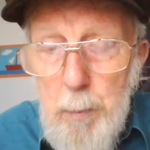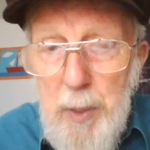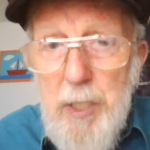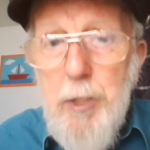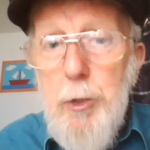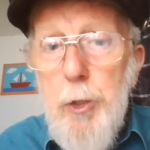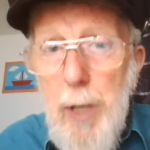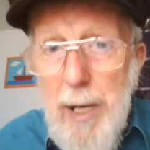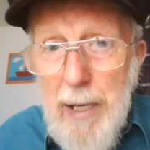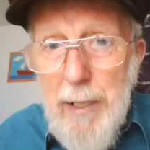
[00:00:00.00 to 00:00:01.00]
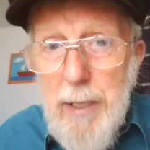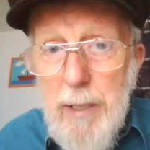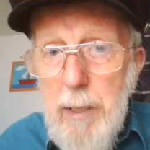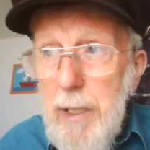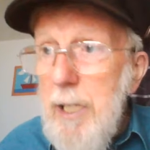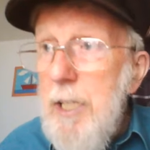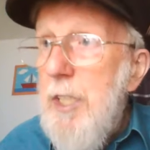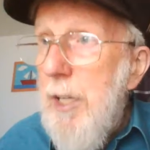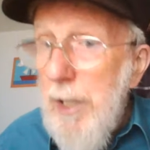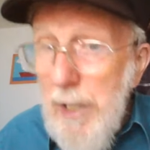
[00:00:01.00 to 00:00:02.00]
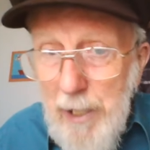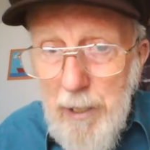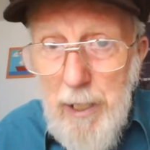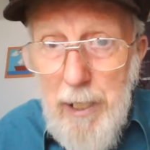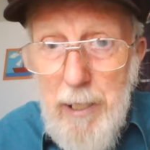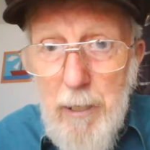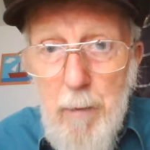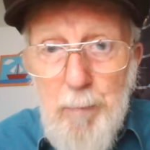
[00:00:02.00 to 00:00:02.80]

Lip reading: Because drag is clearly